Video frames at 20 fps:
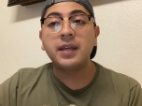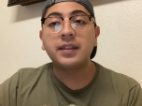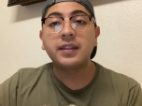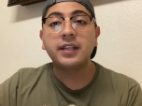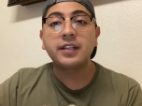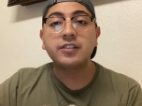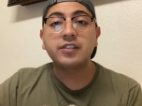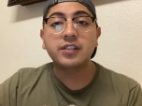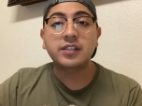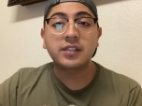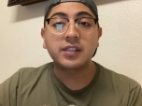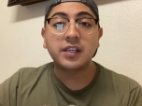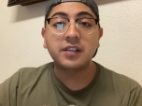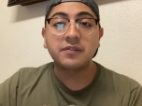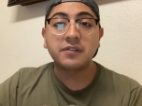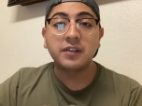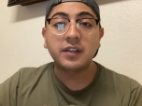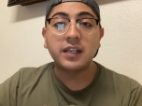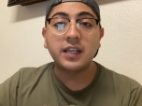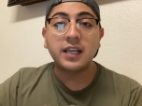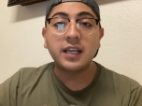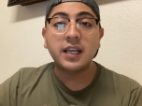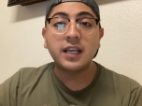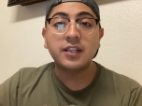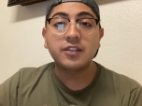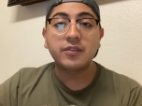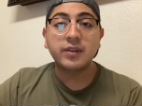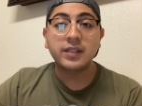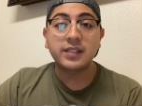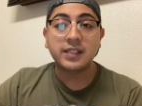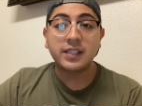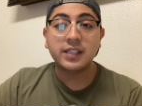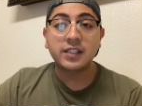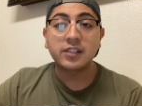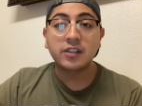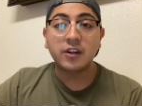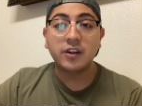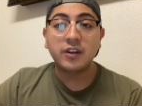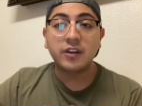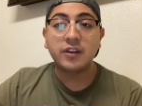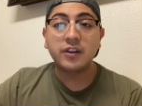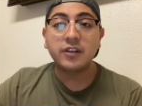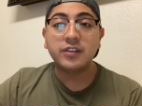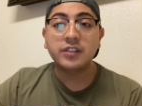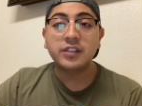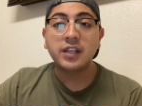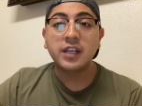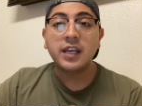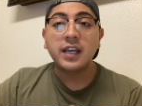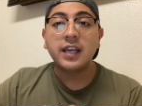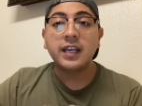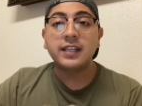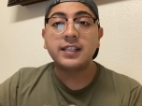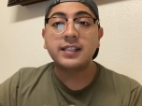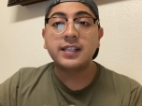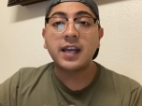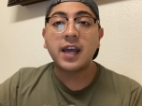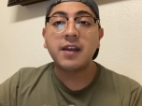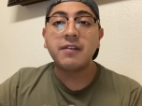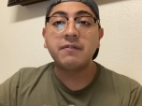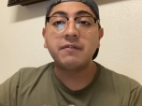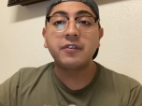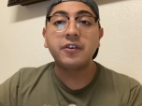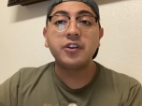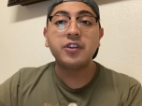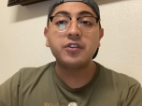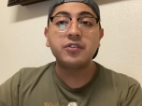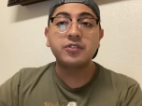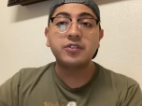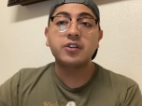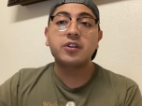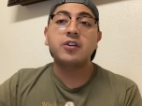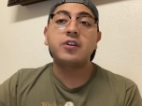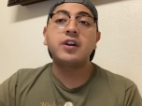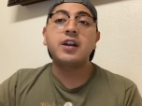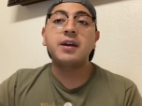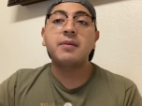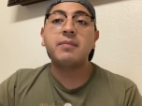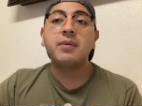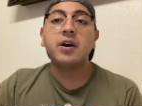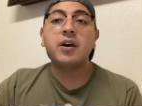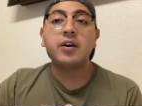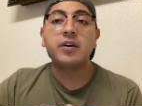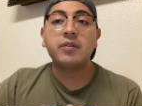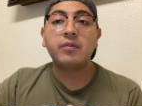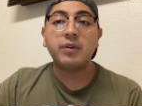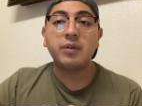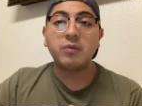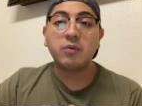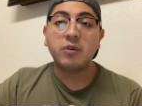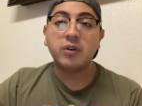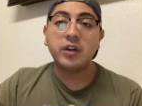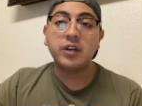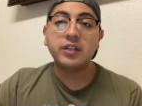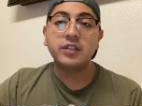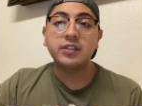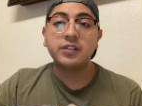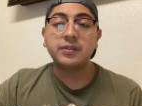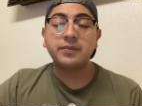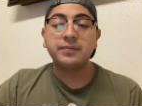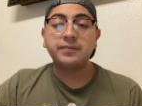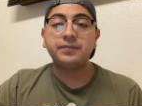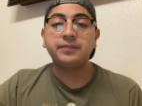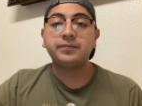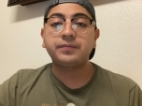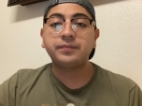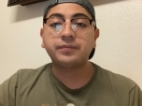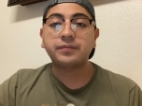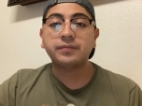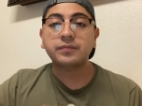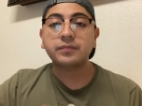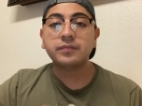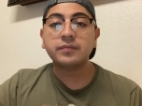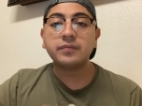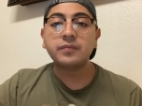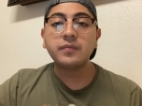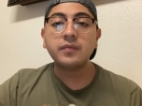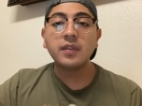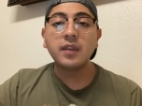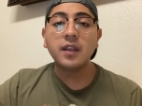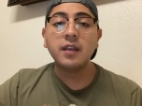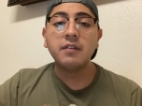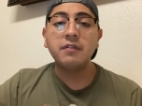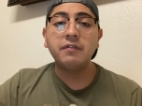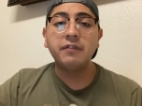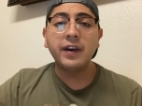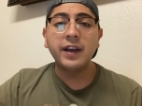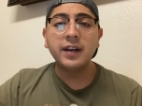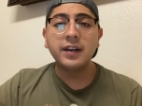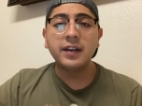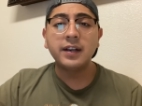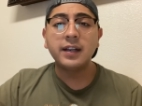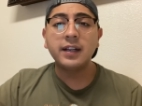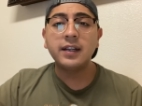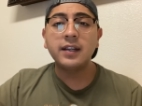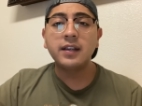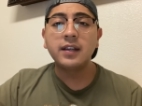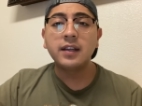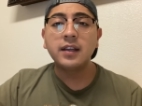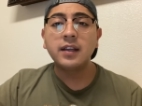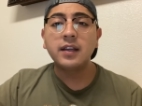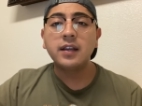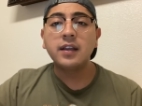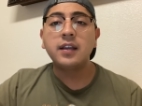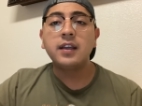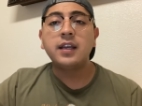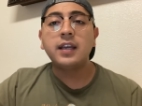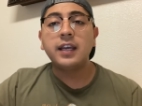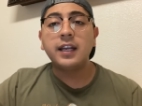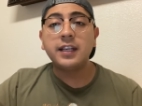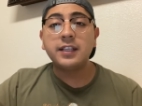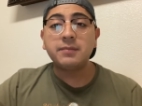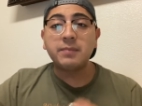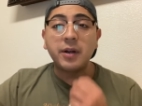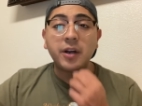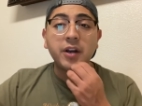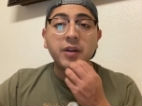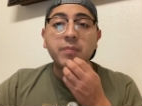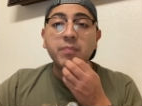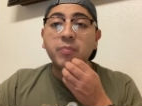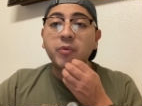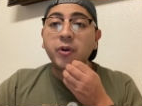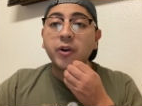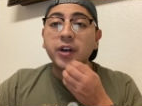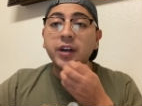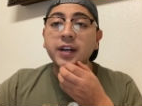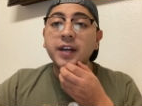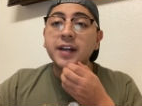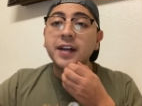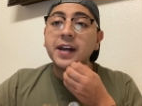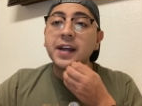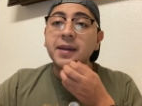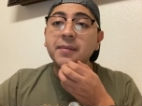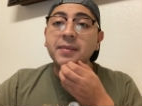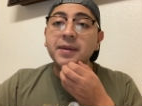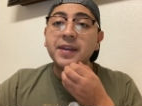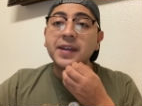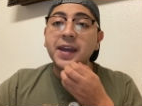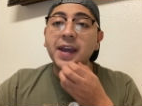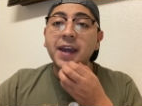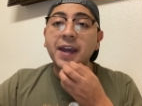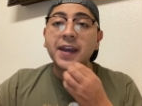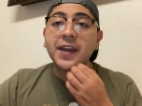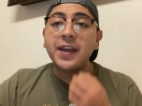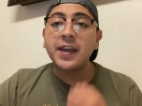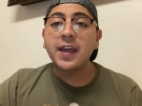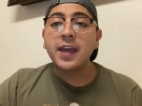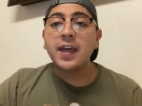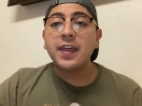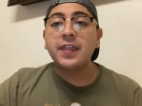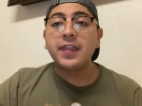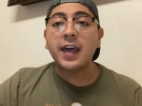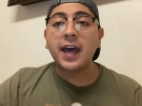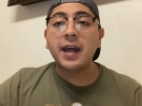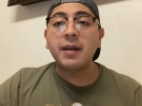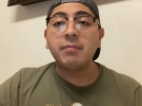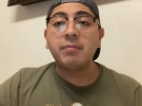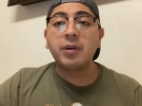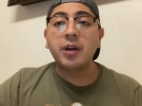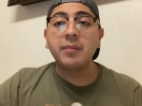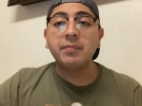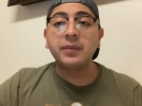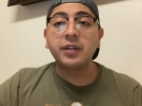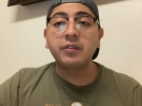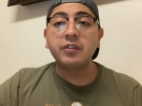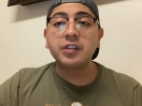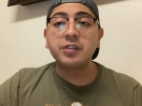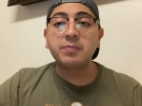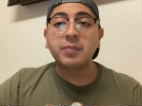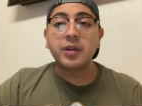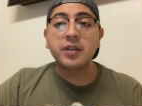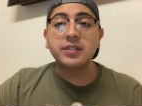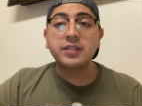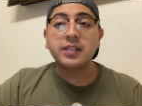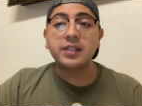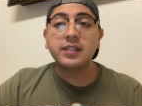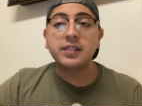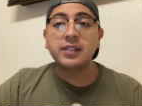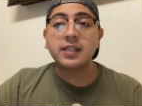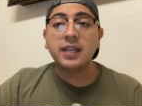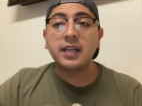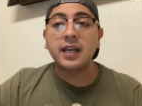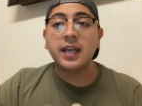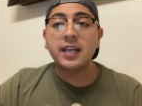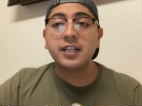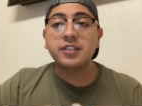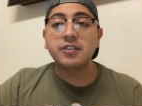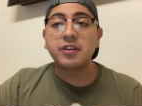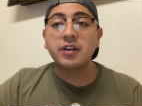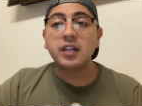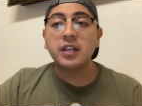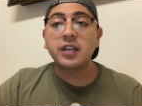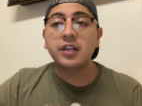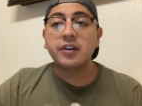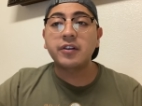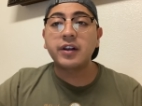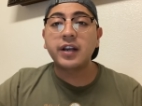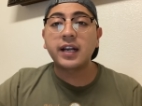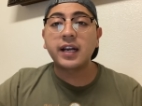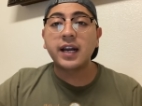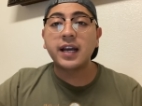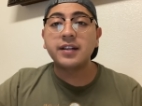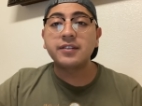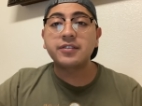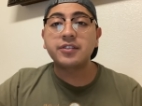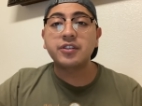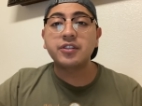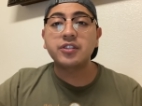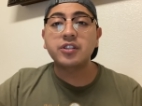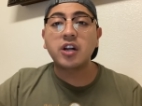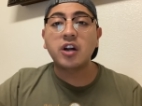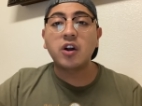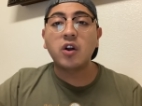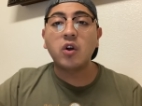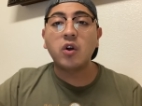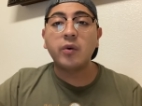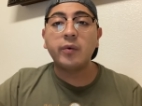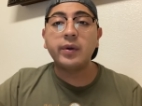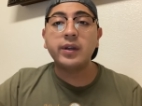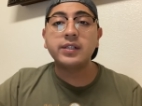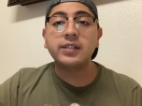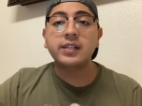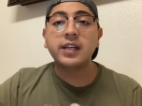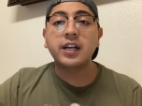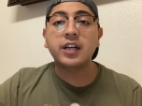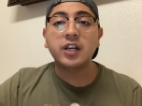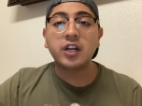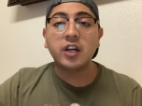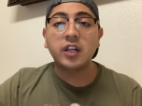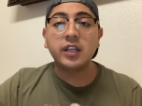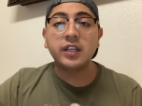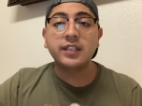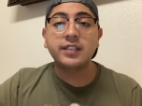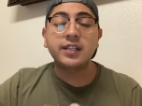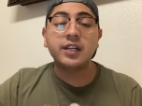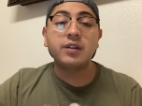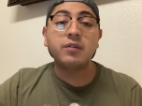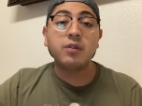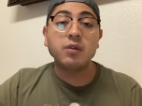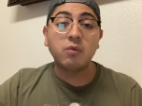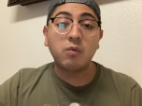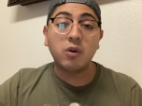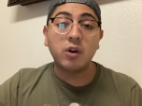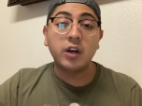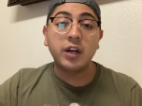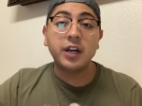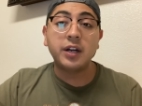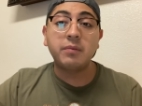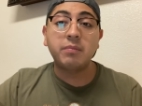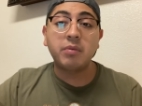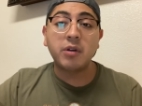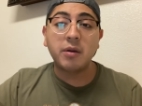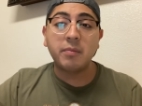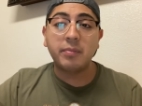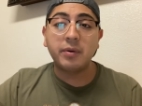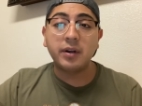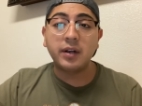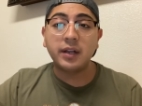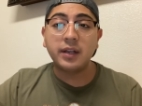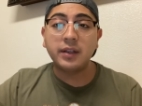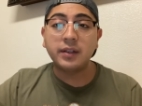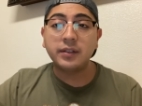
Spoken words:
successfully to assist learners, it's time for you to learn about rewards. Finally, it is very important in ABA that prompted responses and naturally correct answers are always acknowledged and rewarded properly.